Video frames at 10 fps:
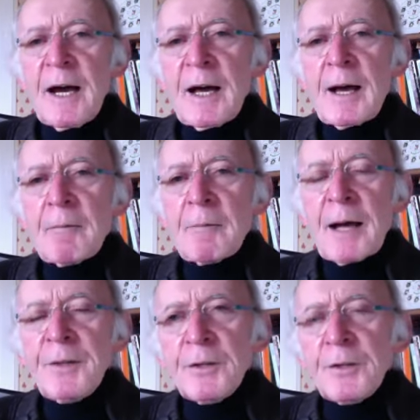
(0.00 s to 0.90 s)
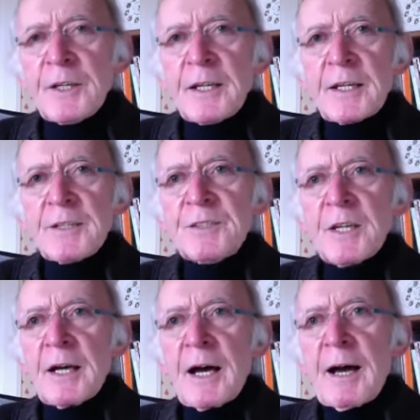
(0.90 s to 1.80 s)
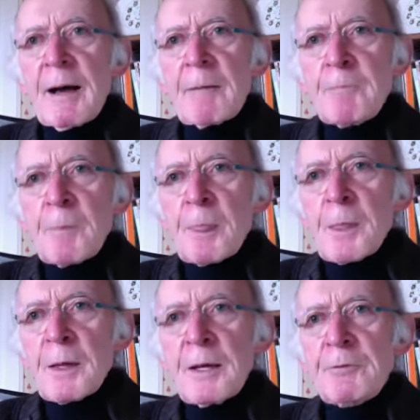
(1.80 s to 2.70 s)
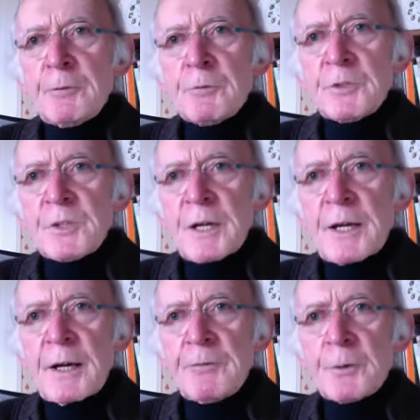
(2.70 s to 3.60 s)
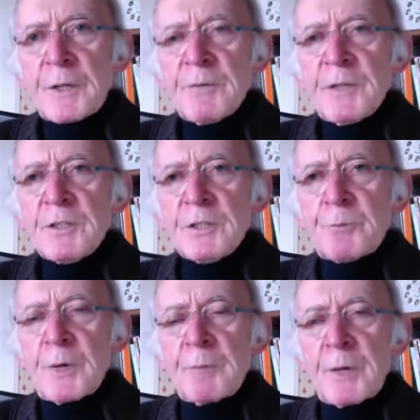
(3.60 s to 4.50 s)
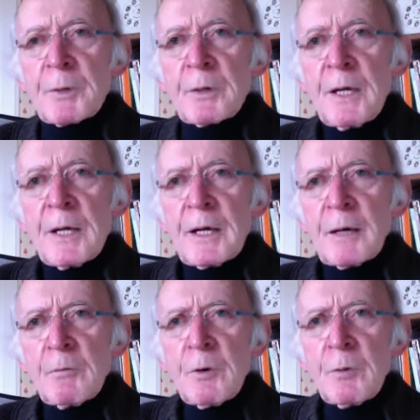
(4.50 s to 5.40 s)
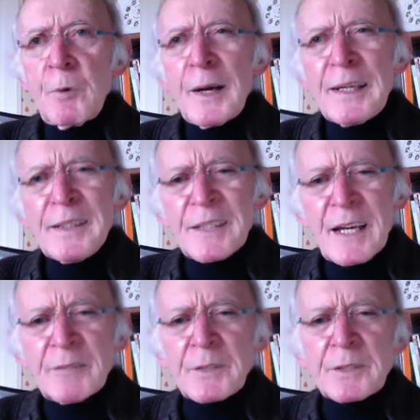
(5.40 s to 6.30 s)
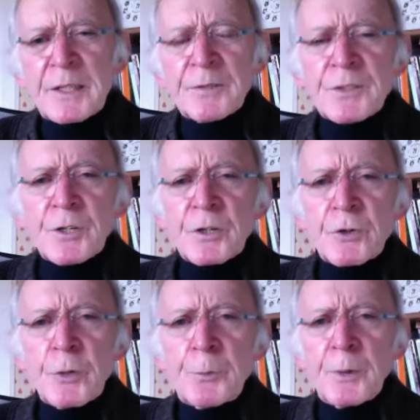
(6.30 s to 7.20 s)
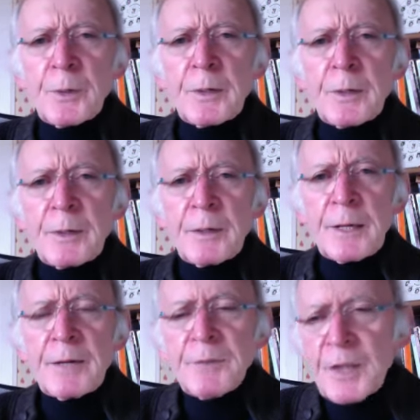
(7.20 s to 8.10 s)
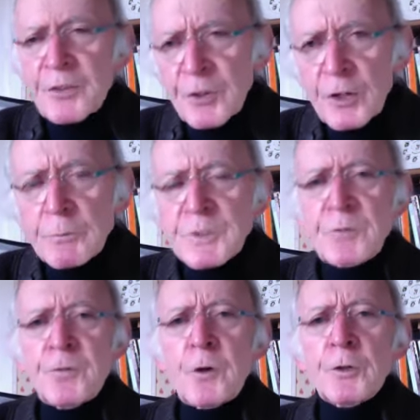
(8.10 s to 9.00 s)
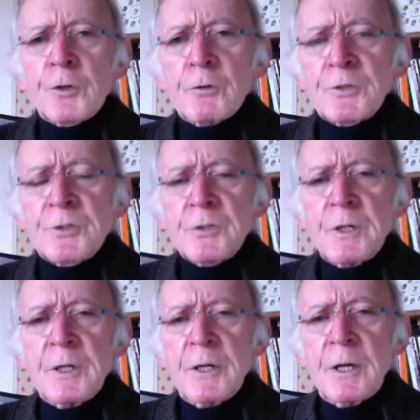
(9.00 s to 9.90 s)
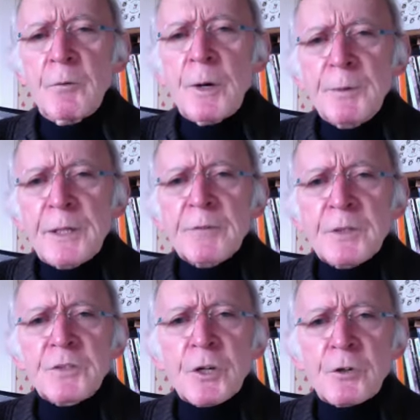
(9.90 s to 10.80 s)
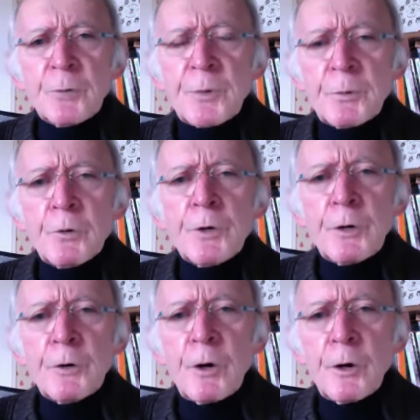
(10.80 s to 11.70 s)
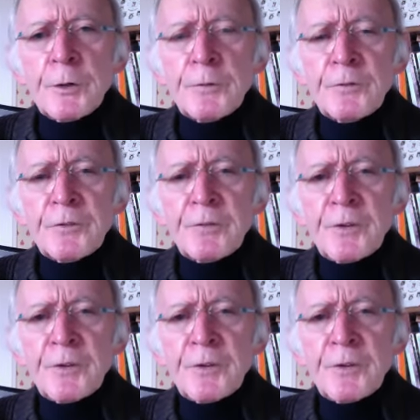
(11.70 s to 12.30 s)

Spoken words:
And the other thing is, if they were giving it to people, well, why did they have to give it to a group, even they thought it was a full dose? Why would they give it to a group that were only under 55?